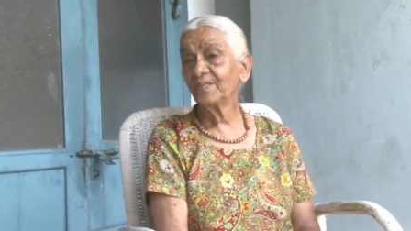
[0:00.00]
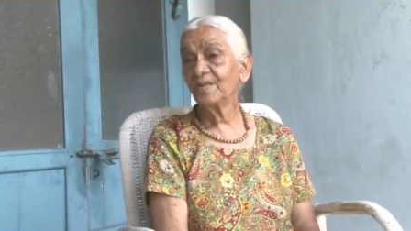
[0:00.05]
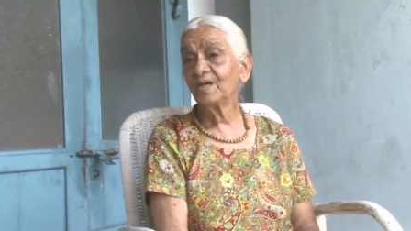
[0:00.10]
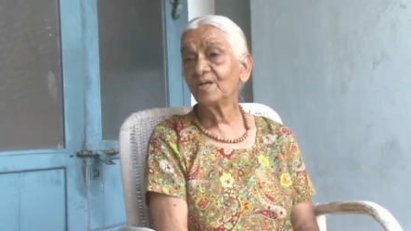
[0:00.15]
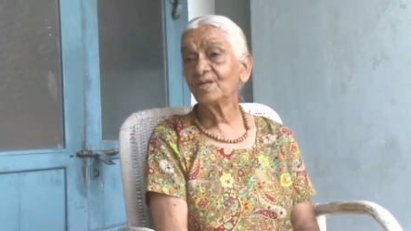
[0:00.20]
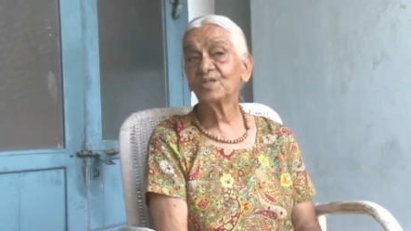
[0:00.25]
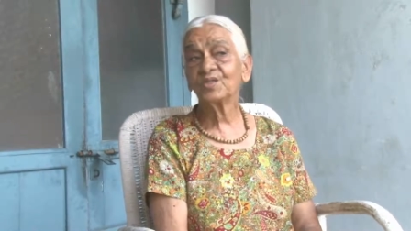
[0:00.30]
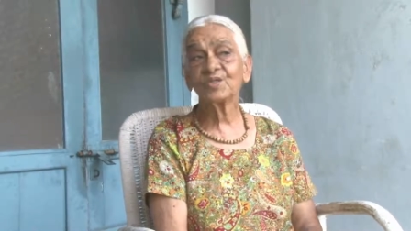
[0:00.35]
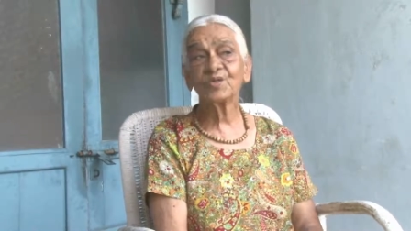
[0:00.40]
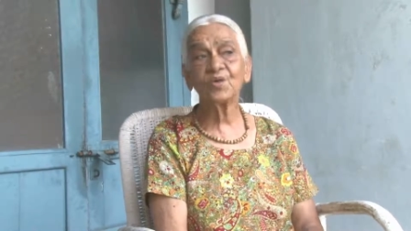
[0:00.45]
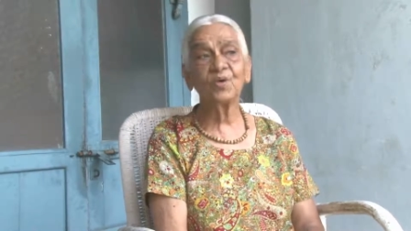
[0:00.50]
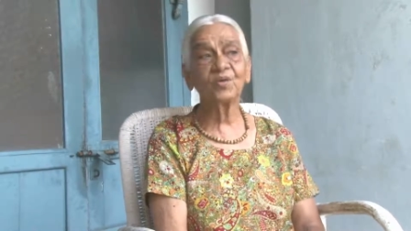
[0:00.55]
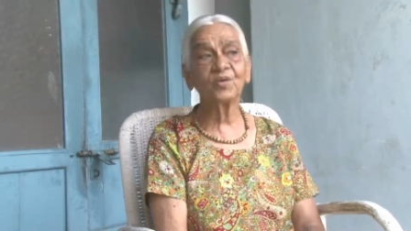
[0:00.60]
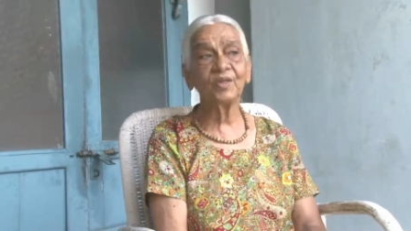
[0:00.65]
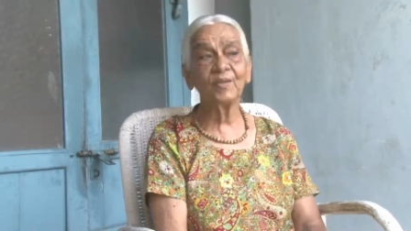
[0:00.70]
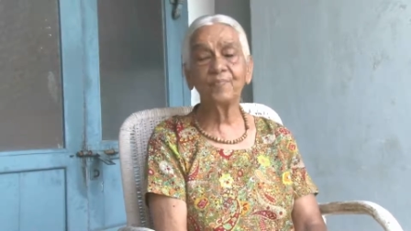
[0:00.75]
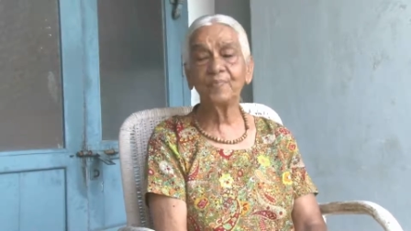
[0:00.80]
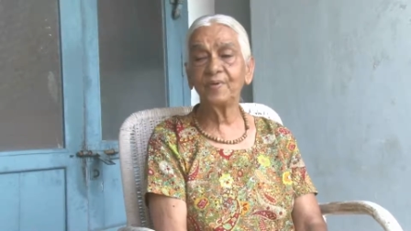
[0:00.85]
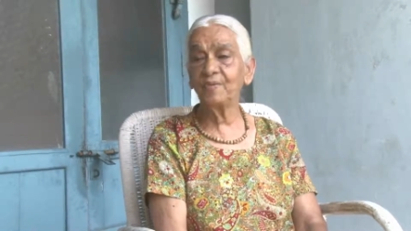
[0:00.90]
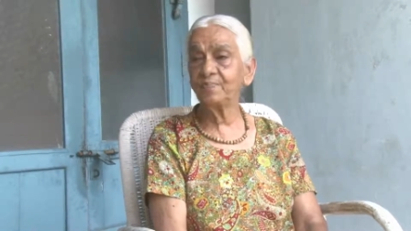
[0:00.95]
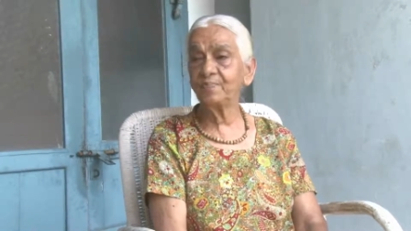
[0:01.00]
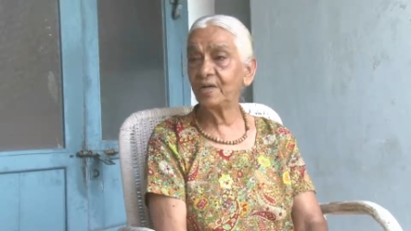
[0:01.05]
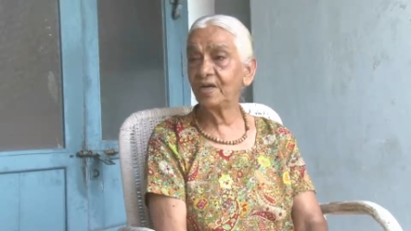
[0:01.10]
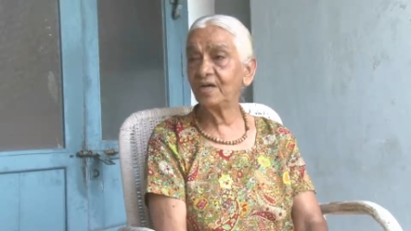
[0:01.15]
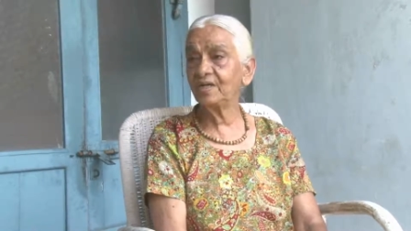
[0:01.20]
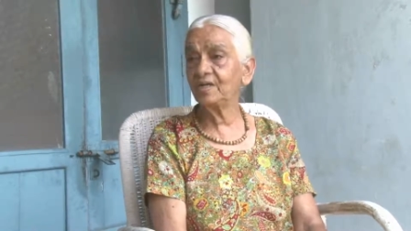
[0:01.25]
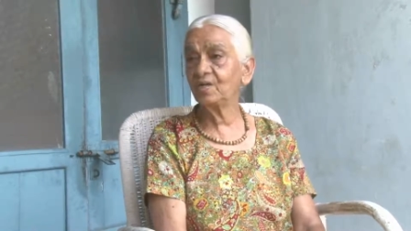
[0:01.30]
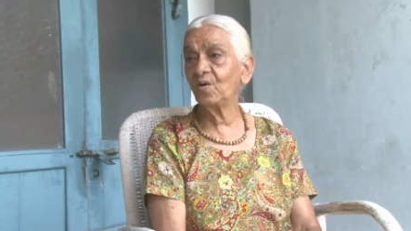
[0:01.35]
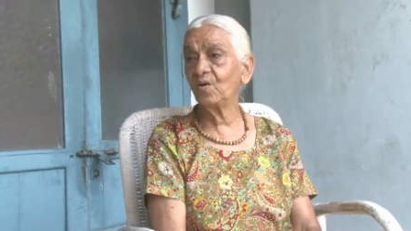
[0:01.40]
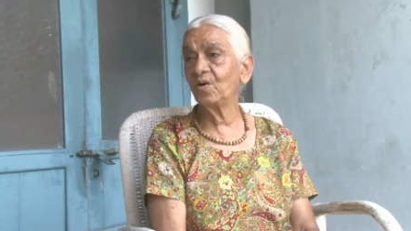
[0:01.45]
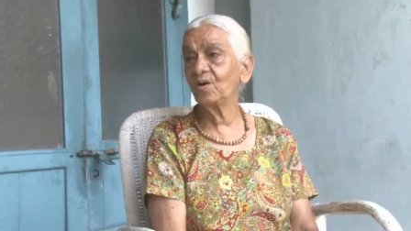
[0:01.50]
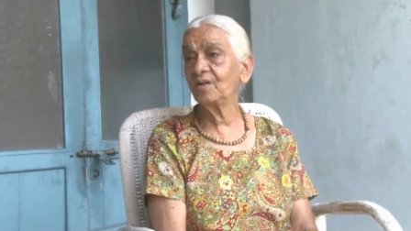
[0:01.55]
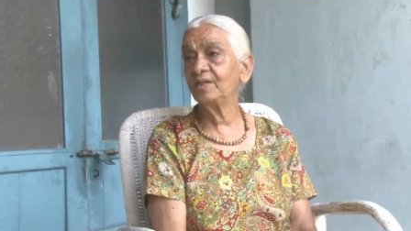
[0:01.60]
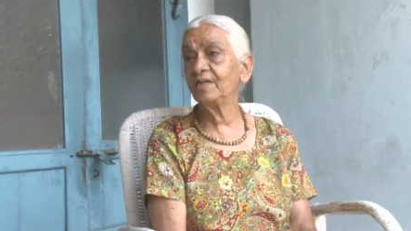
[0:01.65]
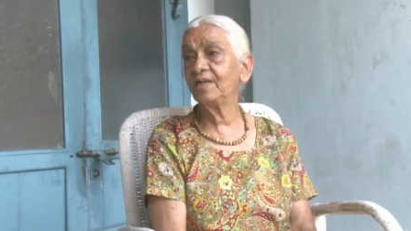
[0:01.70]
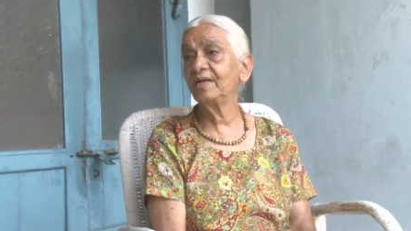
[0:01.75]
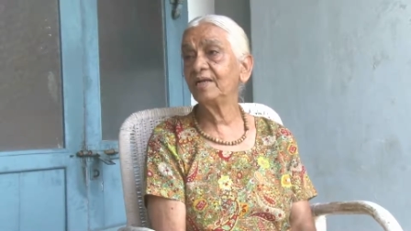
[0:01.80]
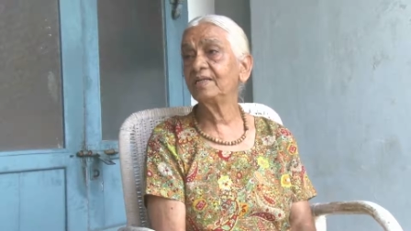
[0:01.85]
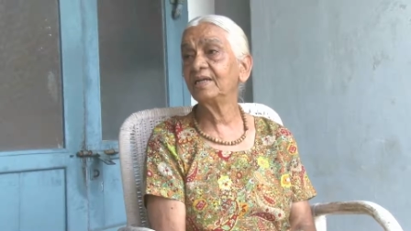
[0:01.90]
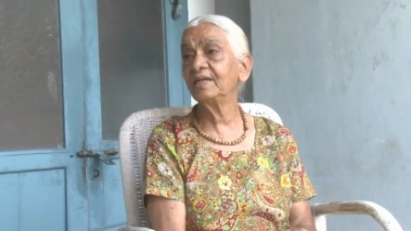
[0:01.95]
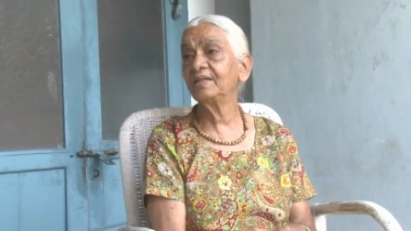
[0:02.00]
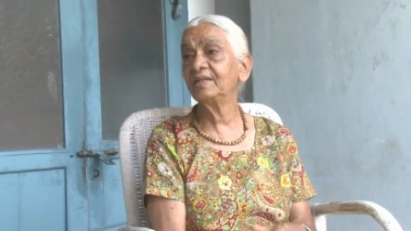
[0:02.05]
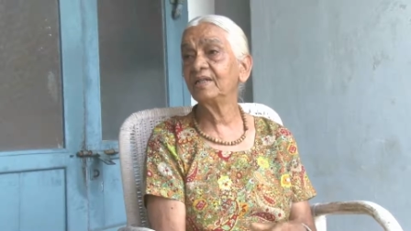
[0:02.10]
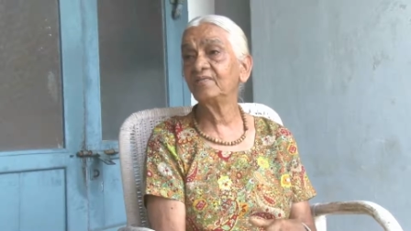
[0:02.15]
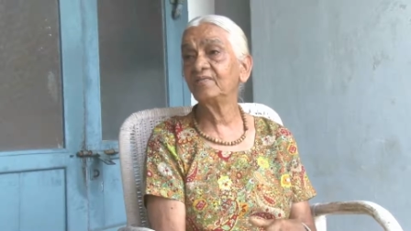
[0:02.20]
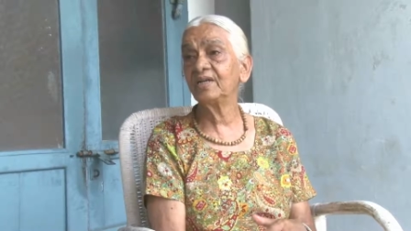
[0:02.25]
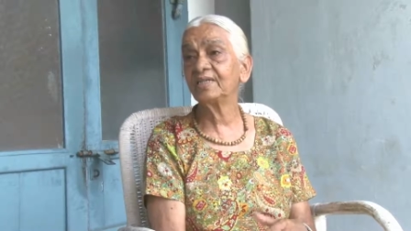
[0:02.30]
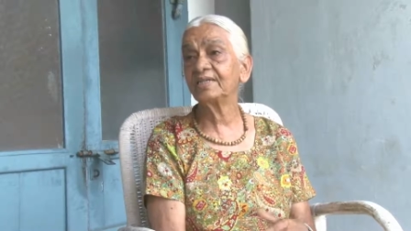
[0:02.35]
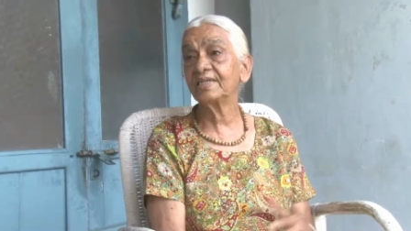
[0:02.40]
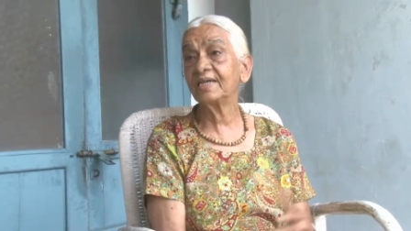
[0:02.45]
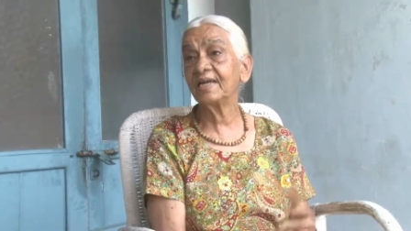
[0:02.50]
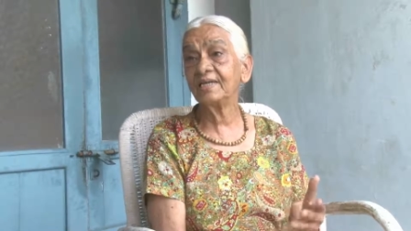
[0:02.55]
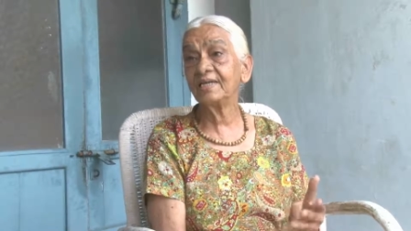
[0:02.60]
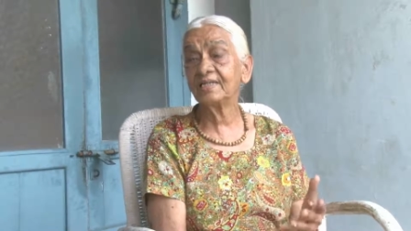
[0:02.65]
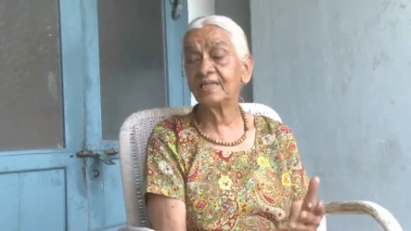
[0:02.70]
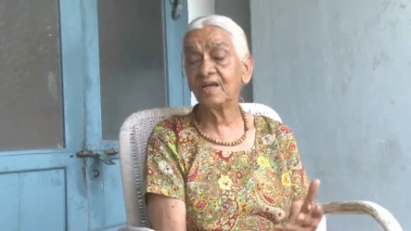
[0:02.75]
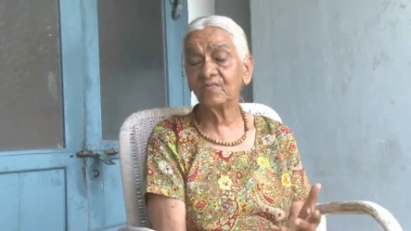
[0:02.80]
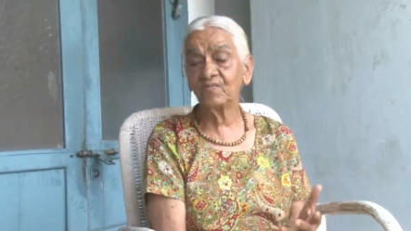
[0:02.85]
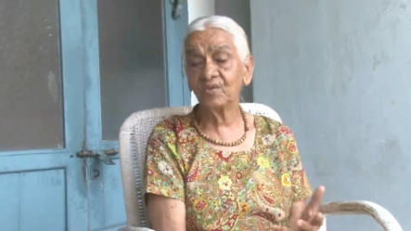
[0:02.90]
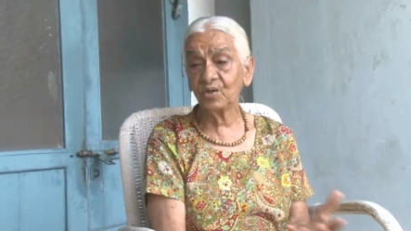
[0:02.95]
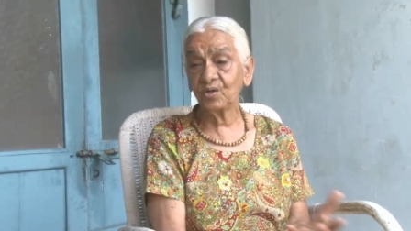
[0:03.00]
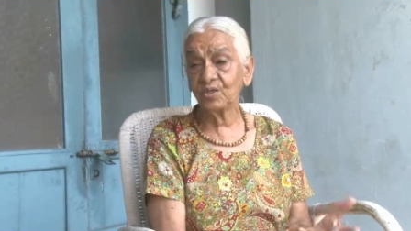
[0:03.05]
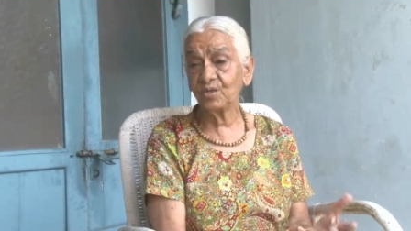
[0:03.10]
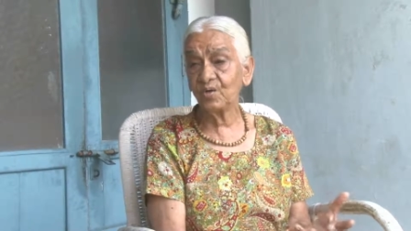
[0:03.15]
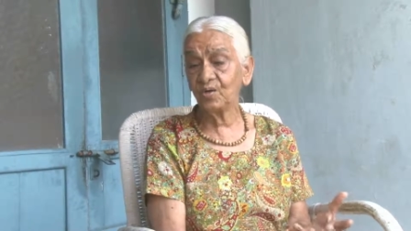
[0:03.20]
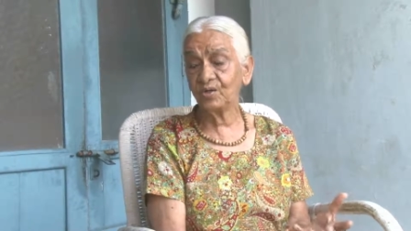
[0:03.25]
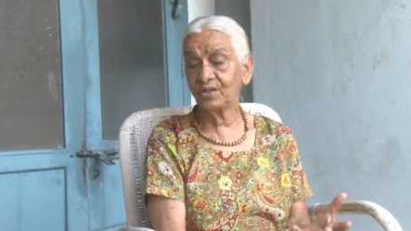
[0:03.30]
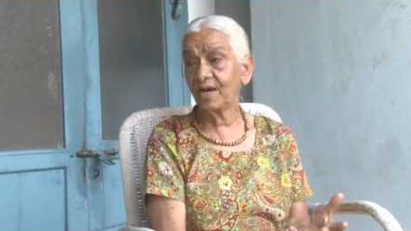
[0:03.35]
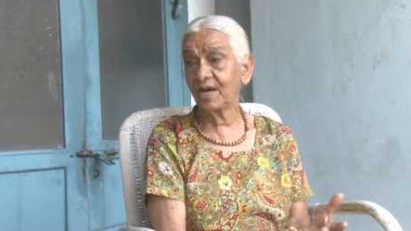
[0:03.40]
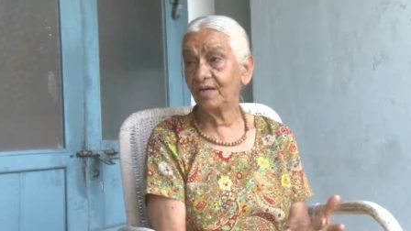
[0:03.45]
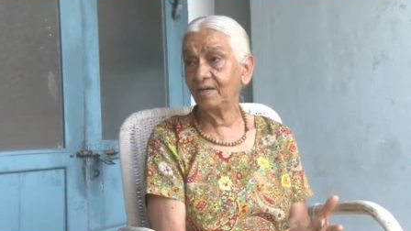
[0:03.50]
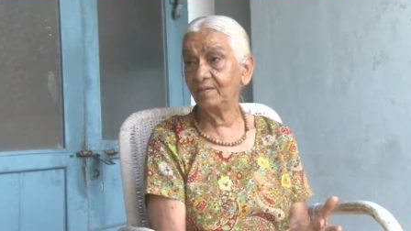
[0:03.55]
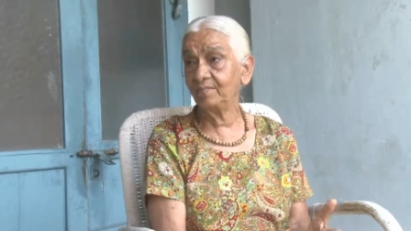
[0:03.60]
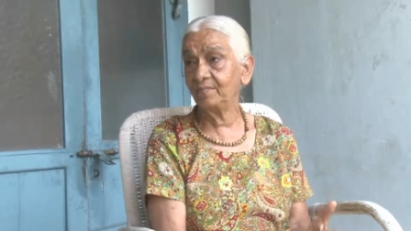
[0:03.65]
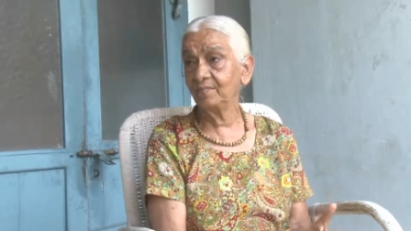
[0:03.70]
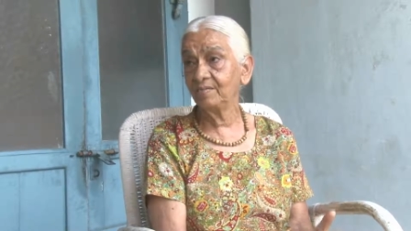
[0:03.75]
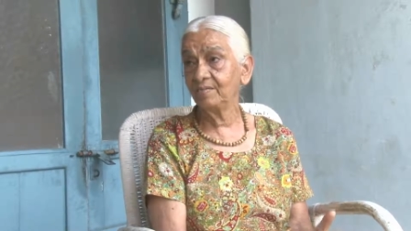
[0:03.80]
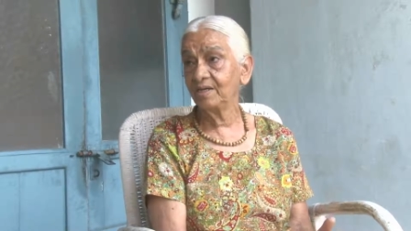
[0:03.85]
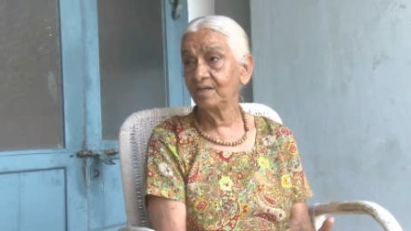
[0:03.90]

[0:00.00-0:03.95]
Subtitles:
So they prepared all that and they were sent. There was no time,